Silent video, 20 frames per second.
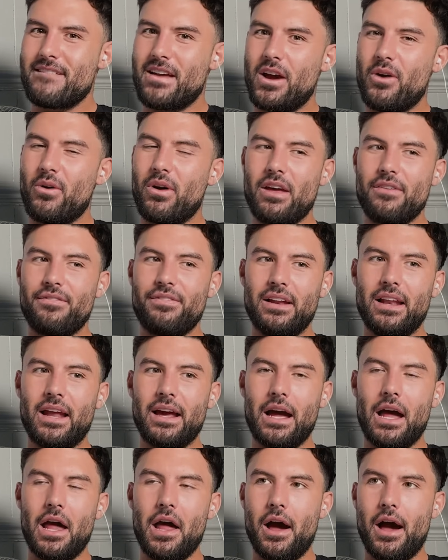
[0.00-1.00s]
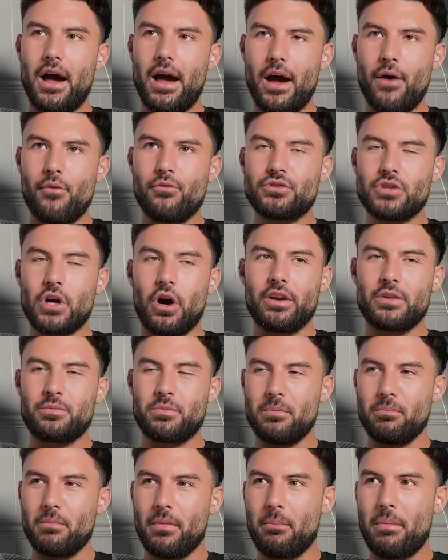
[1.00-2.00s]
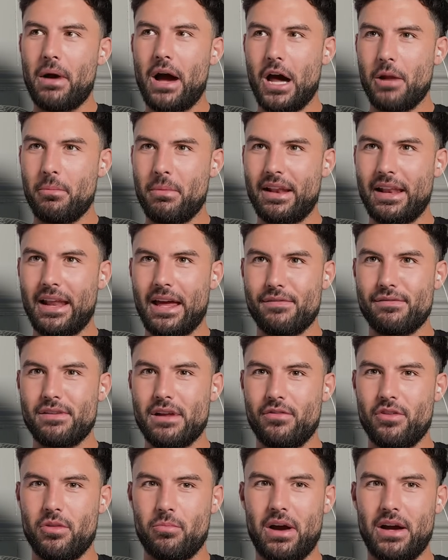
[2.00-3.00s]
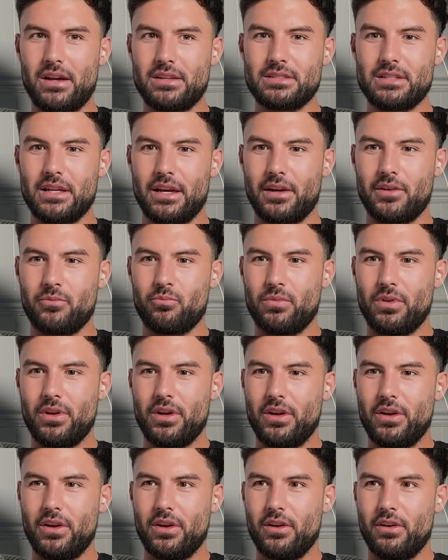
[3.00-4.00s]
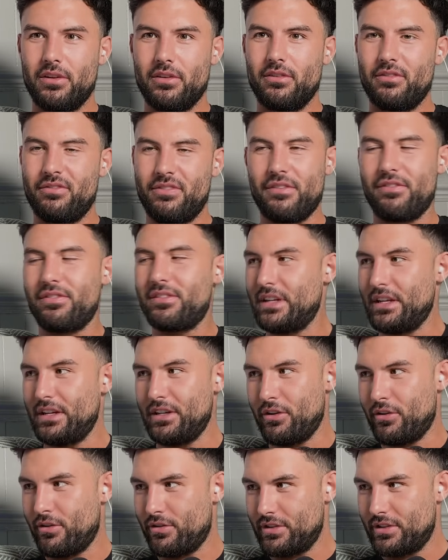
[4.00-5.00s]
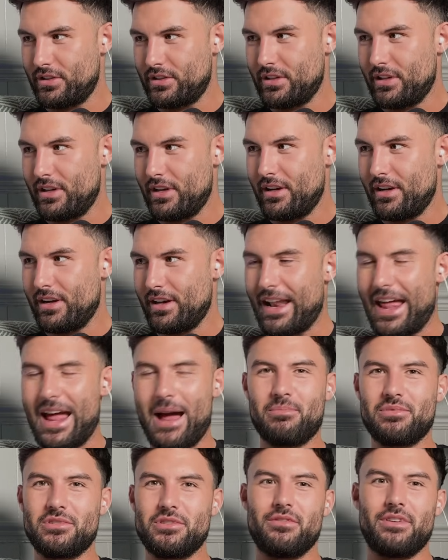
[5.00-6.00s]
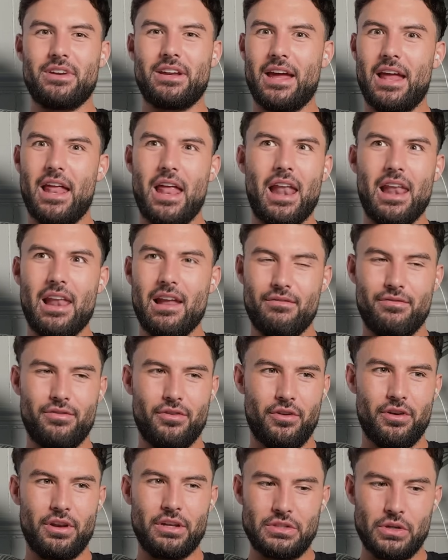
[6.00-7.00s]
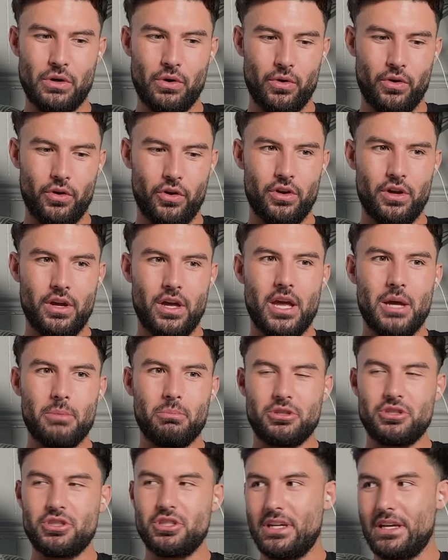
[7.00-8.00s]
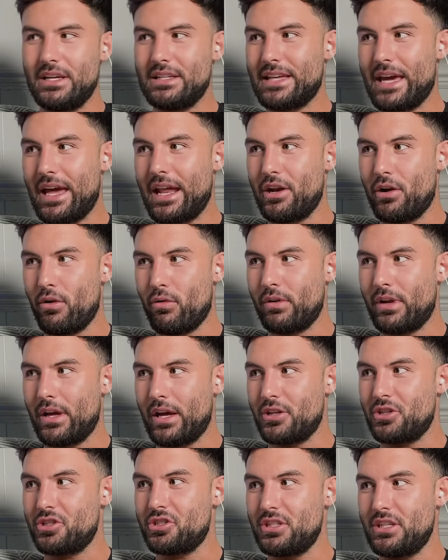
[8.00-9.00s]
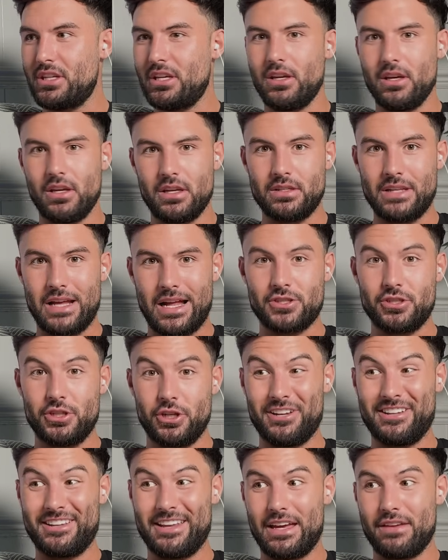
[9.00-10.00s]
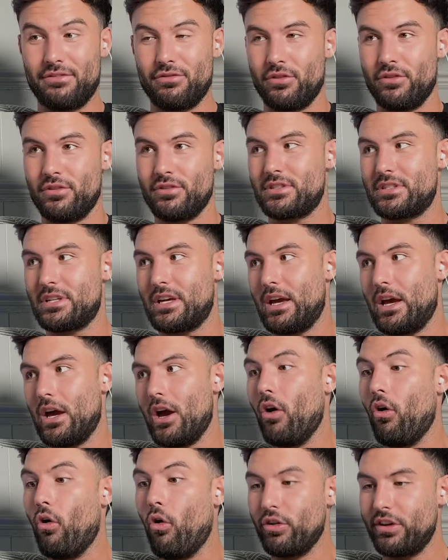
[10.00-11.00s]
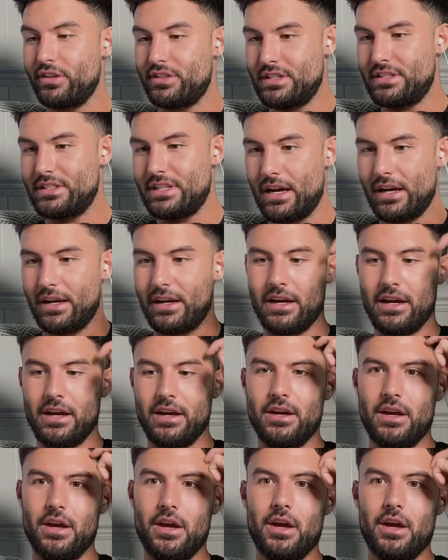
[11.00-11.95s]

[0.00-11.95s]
Well, I feel like Dolly's been part of my life now for the past like 15 years. And I absolutely love her and adore her. But she is getting older and she is naturally going to die first. Otis is younger.